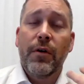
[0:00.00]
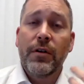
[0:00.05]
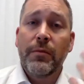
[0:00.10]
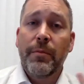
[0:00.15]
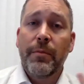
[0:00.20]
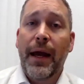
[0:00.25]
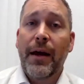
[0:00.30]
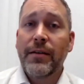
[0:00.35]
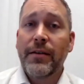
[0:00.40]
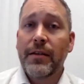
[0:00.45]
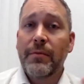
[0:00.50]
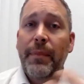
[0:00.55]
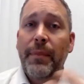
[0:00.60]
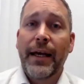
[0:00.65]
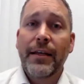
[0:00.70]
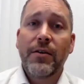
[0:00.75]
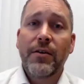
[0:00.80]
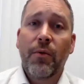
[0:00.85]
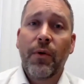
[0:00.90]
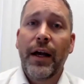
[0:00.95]
spouse has
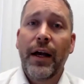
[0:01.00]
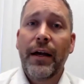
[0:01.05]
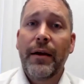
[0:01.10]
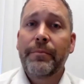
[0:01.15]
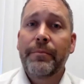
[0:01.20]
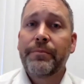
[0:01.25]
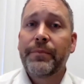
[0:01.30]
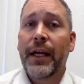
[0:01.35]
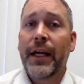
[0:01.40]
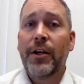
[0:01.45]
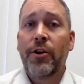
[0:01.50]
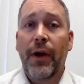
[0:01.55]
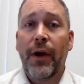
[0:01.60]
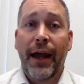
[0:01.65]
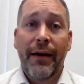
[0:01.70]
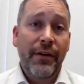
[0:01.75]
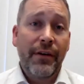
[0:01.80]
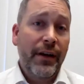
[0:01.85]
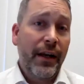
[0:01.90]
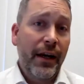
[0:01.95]
passed away and you
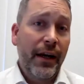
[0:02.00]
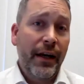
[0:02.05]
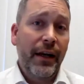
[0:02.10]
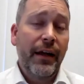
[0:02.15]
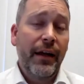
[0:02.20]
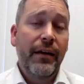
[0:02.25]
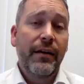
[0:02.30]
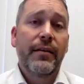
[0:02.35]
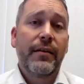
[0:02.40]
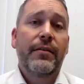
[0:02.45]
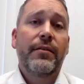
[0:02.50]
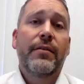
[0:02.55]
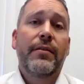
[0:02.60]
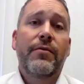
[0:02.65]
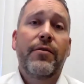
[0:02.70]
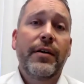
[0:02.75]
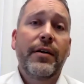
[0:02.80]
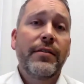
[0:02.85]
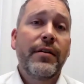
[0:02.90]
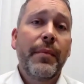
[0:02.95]
haven't done any
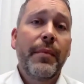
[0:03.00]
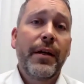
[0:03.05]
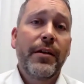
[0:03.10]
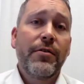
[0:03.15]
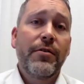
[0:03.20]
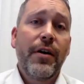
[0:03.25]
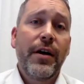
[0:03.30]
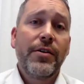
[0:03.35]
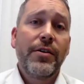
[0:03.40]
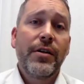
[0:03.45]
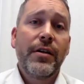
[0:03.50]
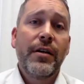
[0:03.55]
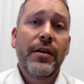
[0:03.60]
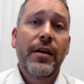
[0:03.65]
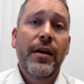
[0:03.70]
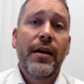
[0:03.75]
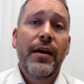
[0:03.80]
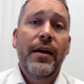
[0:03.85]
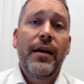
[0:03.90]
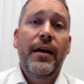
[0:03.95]
trust administration,
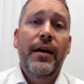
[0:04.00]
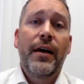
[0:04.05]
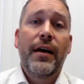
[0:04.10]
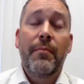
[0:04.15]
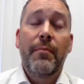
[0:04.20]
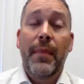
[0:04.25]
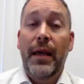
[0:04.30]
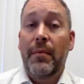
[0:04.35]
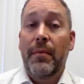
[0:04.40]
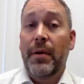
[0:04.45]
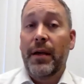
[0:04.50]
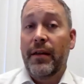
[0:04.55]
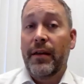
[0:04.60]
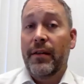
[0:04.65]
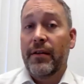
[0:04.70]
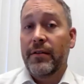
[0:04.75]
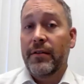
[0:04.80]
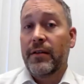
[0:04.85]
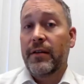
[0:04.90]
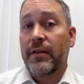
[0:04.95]
it may be that
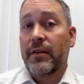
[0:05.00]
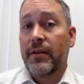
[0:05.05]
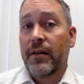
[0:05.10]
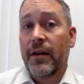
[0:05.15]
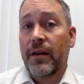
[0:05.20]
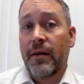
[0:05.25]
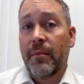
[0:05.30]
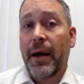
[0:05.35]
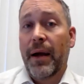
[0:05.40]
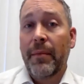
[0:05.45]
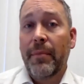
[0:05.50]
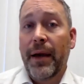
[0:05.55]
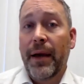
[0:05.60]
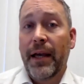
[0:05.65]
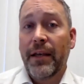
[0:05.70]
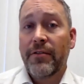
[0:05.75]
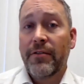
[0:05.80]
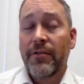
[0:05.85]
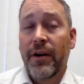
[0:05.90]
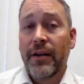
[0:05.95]
there's a
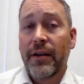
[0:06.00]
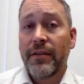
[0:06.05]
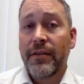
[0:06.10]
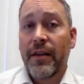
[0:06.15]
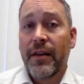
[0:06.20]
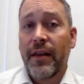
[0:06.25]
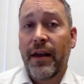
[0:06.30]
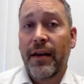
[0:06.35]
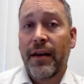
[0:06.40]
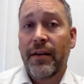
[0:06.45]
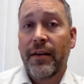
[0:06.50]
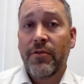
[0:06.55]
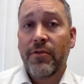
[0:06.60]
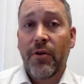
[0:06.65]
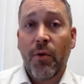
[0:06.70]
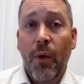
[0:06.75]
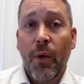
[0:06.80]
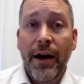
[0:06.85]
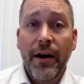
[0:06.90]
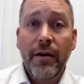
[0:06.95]
bypass trust that is
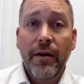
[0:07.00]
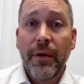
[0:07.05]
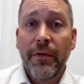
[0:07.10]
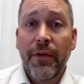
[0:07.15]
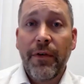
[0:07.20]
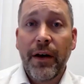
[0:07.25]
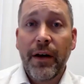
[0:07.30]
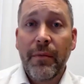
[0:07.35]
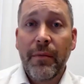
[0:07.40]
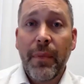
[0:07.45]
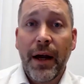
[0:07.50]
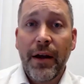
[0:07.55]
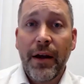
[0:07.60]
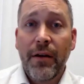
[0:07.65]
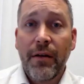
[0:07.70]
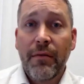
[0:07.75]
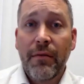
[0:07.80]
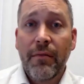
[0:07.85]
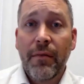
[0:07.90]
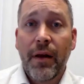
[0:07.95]
required to be funded
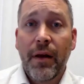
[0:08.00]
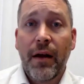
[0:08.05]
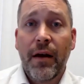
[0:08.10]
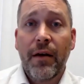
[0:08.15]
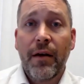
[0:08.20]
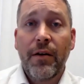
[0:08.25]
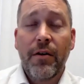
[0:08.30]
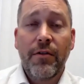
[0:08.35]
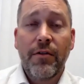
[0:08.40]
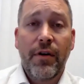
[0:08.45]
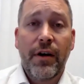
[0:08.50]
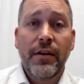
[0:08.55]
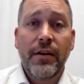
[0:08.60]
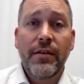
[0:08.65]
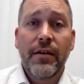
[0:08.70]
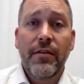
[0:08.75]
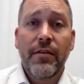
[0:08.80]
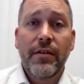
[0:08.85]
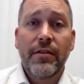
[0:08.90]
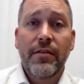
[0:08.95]
by your
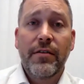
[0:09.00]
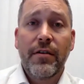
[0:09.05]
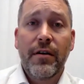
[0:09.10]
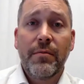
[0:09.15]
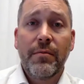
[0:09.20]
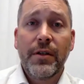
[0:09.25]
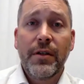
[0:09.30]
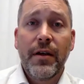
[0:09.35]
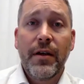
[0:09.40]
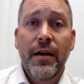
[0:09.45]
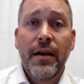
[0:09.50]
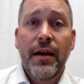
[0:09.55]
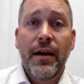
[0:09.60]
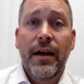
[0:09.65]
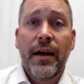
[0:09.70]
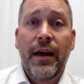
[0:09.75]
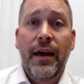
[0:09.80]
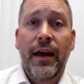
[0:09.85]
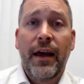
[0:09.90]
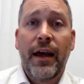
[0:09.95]
trust under its terms,
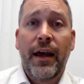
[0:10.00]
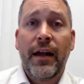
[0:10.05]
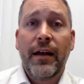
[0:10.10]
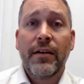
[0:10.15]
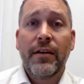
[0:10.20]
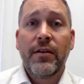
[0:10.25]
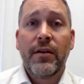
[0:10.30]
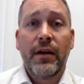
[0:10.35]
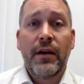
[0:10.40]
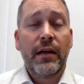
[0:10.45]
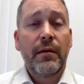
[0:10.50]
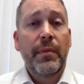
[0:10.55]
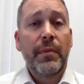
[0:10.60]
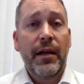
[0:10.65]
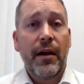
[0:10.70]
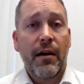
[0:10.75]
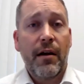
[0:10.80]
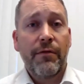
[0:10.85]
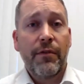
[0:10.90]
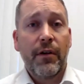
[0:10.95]
and you need to be
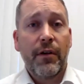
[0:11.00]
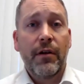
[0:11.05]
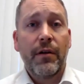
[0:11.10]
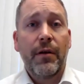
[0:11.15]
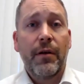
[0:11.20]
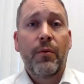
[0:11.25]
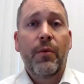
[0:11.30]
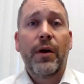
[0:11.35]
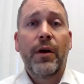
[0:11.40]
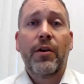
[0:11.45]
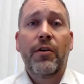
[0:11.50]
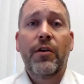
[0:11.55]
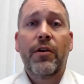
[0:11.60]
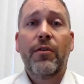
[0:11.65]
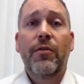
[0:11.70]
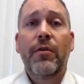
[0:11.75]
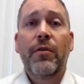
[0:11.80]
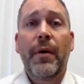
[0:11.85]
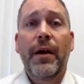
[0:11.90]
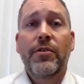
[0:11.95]
careful what you
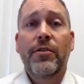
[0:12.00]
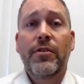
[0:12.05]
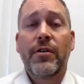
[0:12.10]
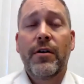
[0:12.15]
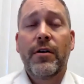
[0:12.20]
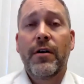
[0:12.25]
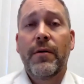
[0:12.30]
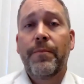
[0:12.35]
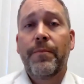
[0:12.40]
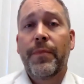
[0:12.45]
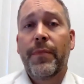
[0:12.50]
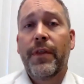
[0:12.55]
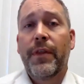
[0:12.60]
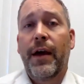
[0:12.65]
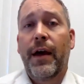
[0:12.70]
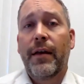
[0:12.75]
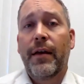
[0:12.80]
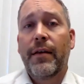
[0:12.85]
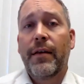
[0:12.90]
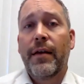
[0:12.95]
do to make sure
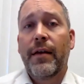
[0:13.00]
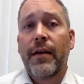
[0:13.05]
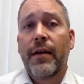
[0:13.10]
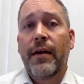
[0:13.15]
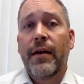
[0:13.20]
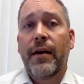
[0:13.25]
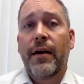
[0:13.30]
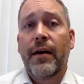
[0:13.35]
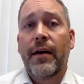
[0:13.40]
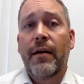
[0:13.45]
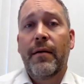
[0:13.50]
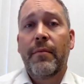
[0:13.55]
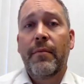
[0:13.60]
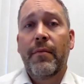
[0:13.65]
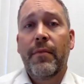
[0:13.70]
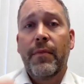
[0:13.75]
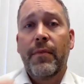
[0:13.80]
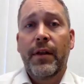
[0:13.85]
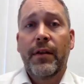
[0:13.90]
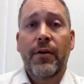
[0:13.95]
that
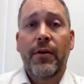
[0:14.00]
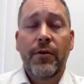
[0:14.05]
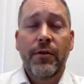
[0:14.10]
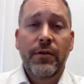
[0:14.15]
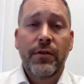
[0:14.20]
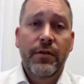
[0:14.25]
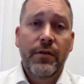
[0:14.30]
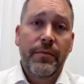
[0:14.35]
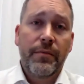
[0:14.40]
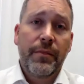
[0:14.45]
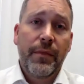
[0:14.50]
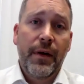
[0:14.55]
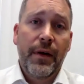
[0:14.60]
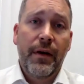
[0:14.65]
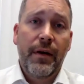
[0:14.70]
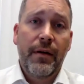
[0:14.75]
those